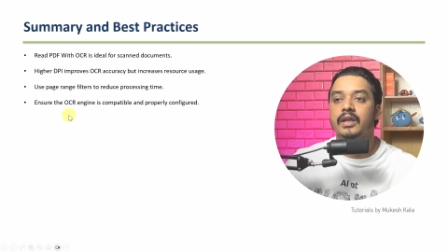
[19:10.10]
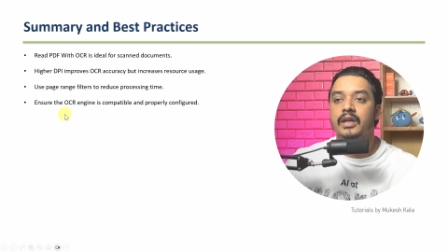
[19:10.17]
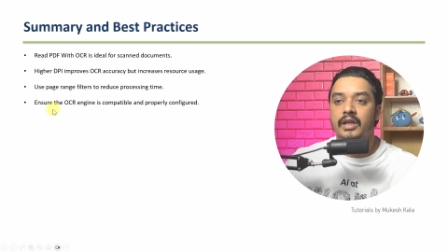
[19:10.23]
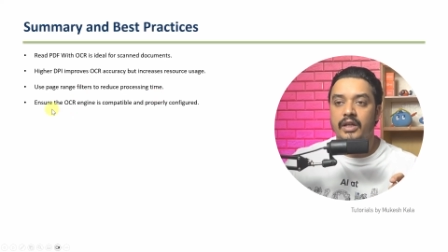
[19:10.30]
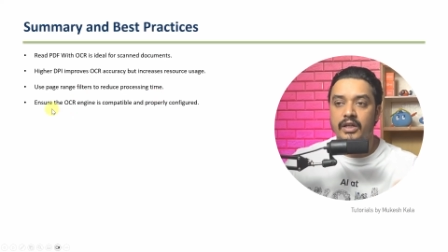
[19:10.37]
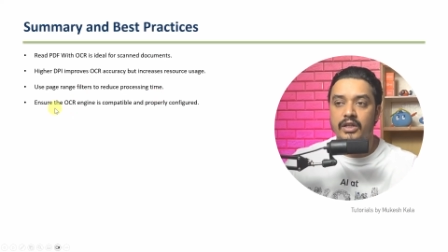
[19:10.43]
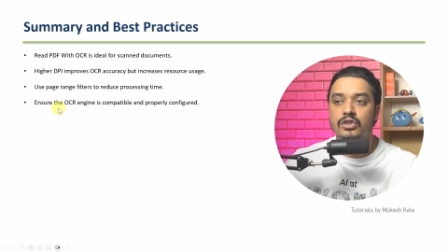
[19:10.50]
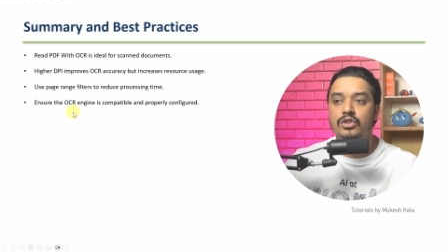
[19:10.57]

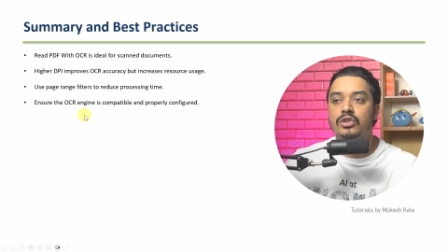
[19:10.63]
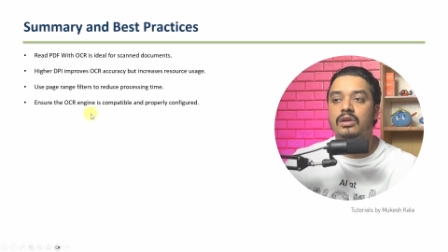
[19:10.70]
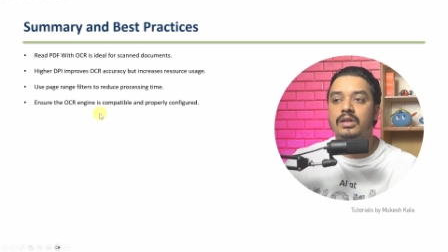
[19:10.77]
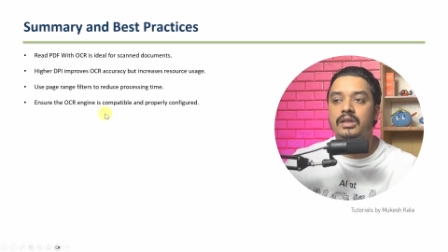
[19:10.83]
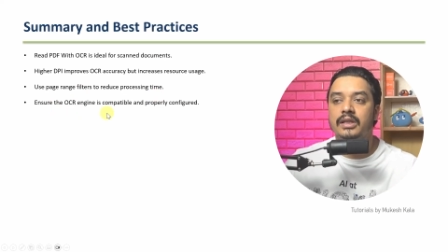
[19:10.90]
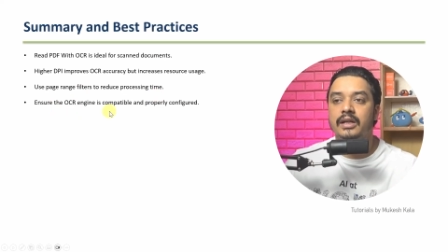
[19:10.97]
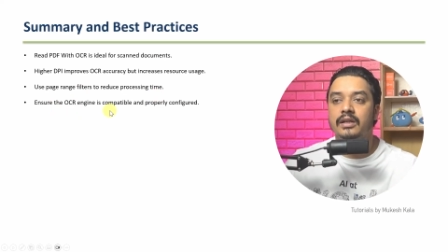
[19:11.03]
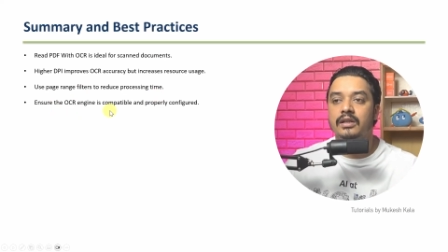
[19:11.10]
Ensure
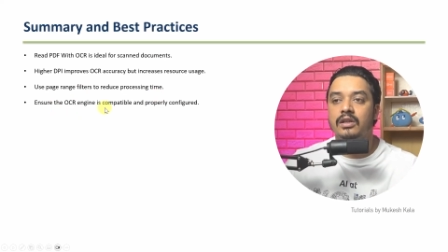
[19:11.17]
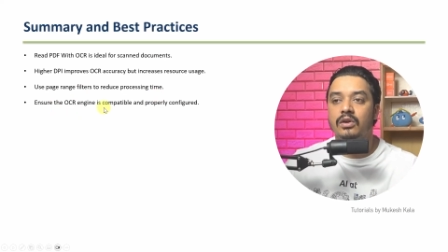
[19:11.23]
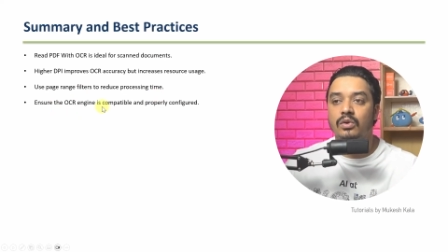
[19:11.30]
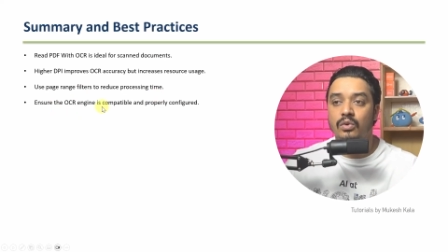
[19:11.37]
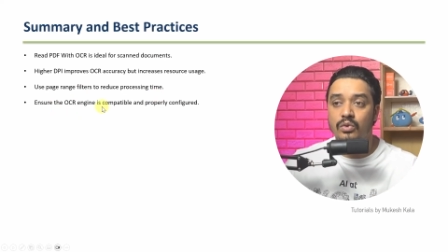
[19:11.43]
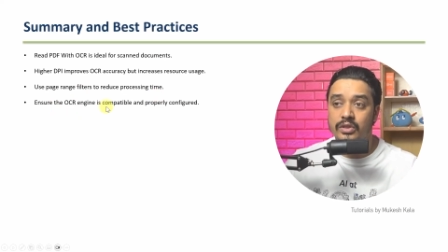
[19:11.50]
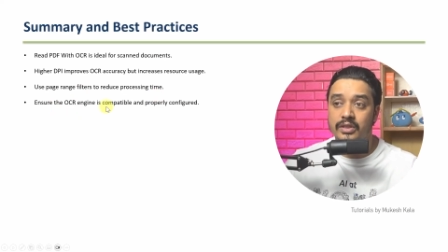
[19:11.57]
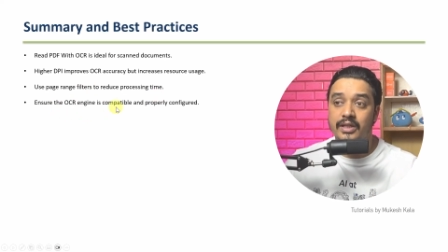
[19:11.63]
that the
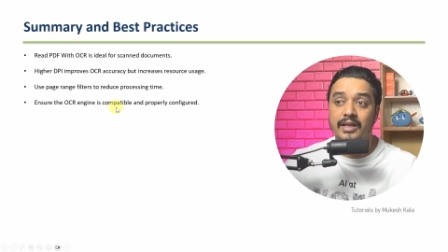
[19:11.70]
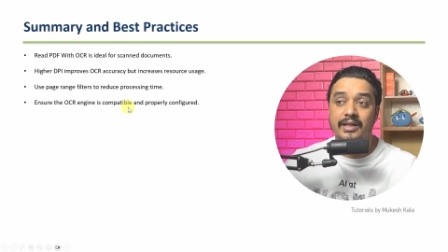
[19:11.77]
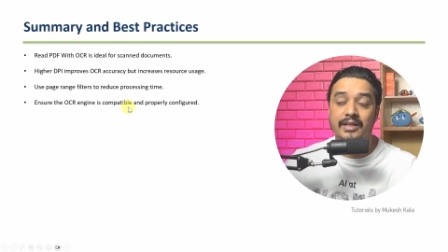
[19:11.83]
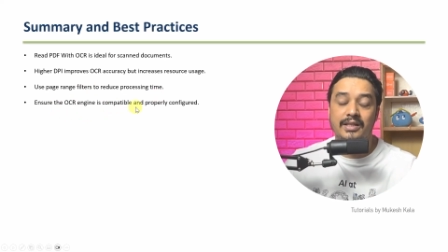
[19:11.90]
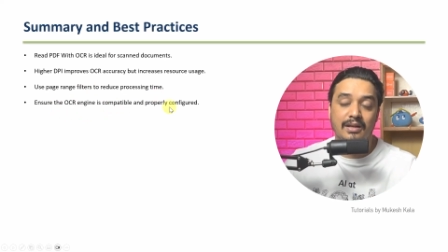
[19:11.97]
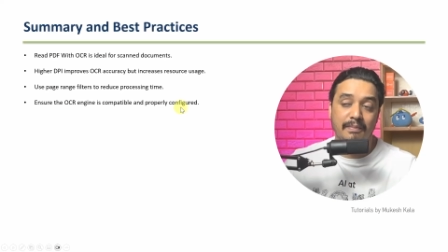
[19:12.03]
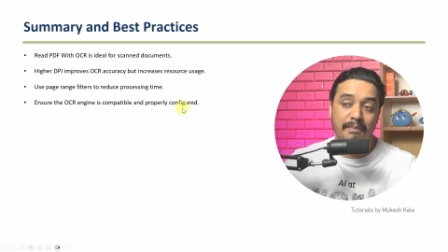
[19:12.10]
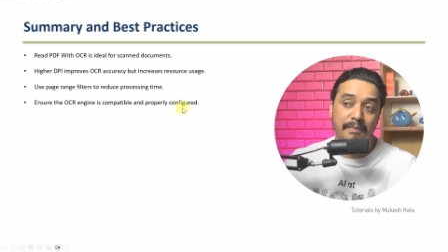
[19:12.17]
OCR
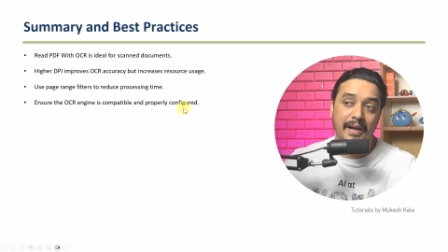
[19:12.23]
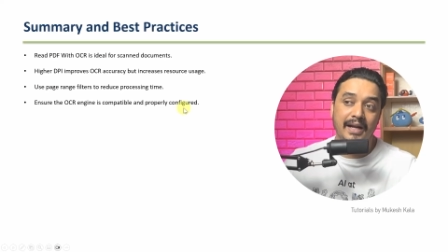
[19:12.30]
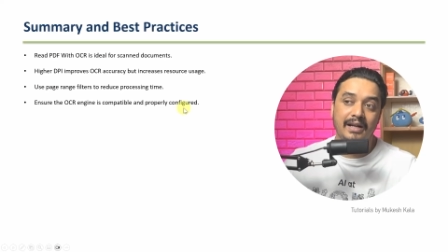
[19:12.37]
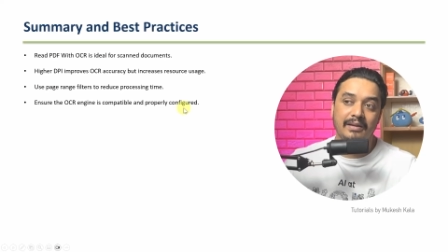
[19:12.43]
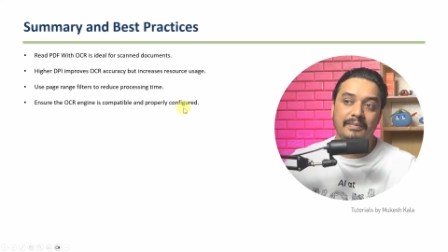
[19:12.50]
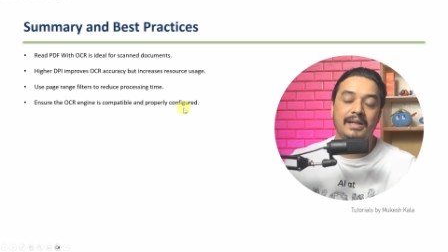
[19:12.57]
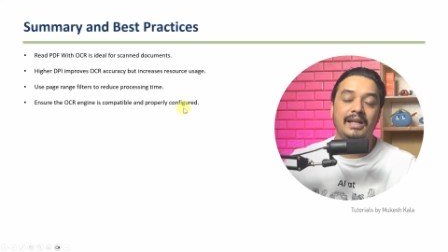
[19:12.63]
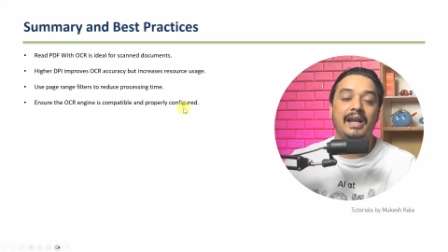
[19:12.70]
is
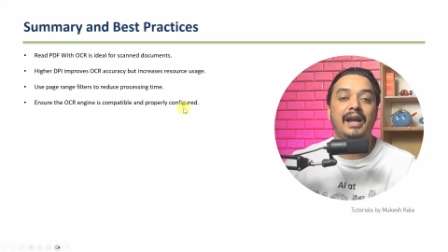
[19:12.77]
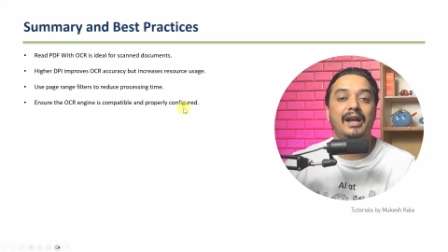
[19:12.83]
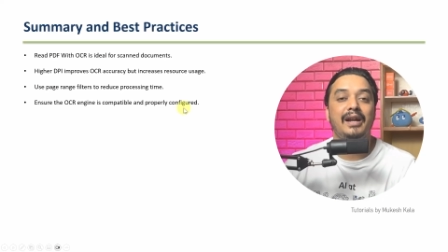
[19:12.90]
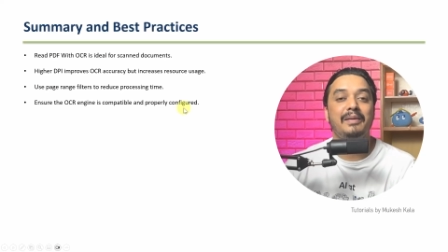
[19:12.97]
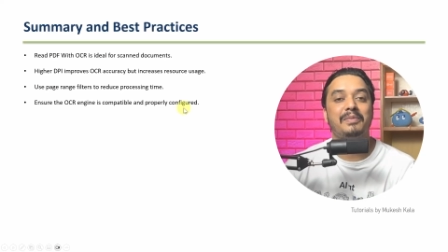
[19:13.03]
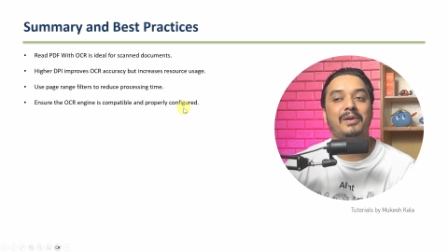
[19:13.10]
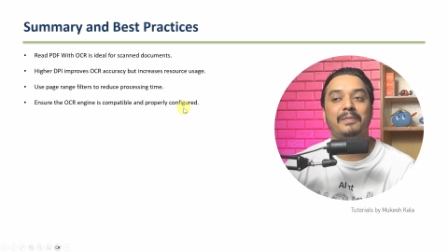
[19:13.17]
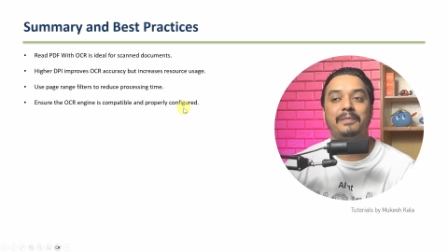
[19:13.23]
compatible
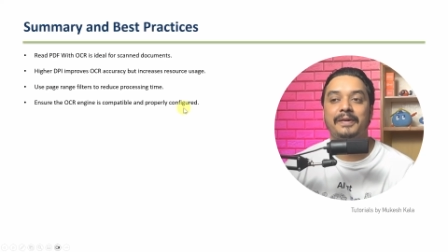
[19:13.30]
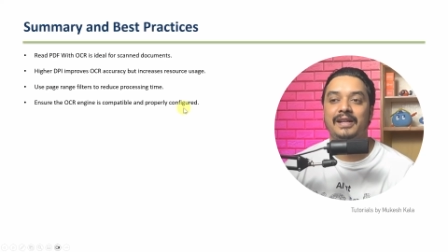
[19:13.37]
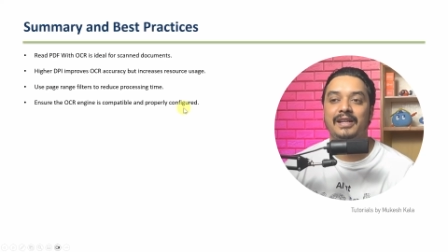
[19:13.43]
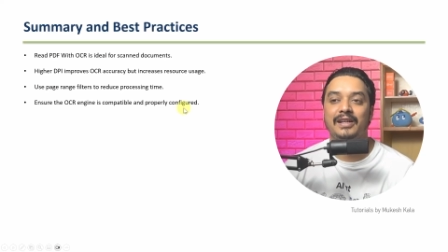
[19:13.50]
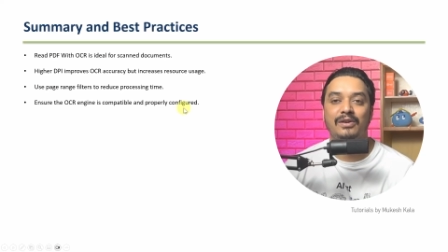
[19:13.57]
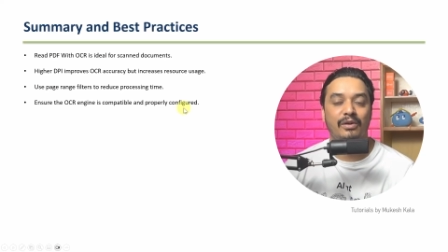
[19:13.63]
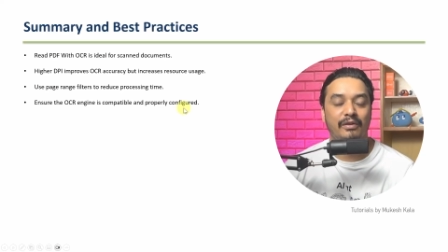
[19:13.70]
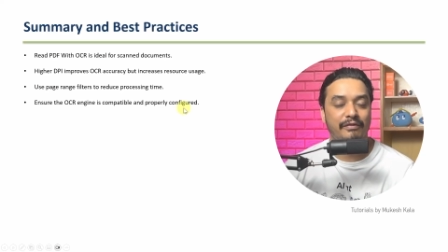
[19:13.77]
and
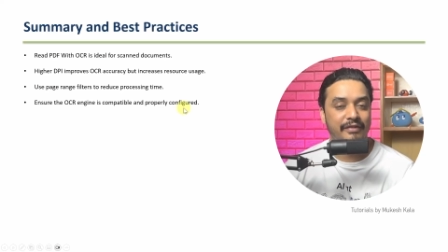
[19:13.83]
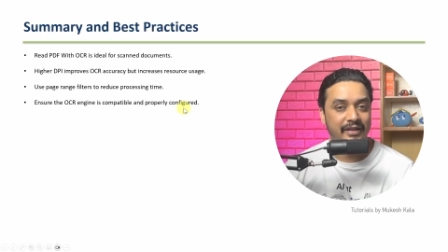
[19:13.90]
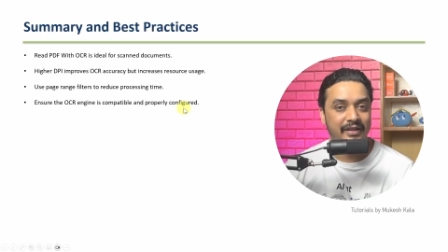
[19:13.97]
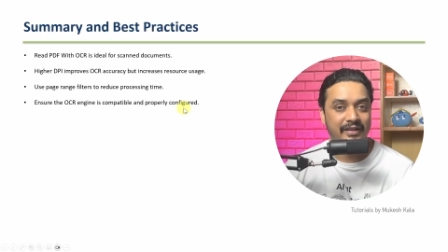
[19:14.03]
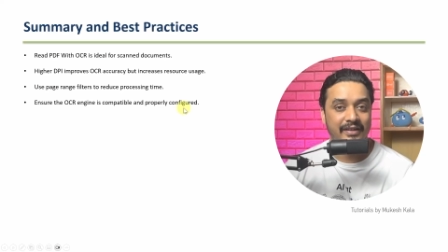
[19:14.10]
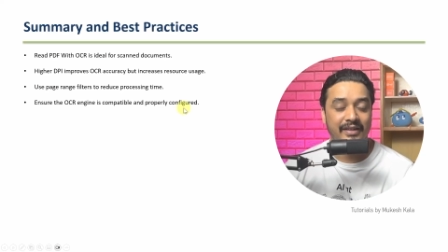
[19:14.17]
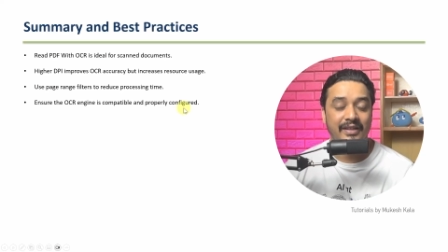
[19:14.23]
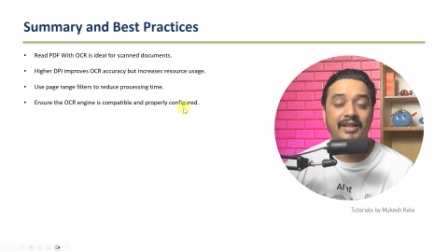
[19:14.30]
properly
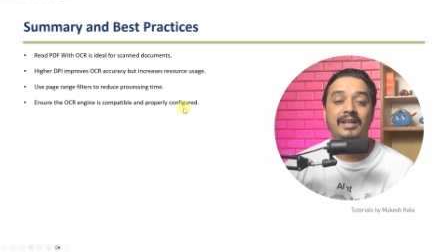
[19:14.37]
configured.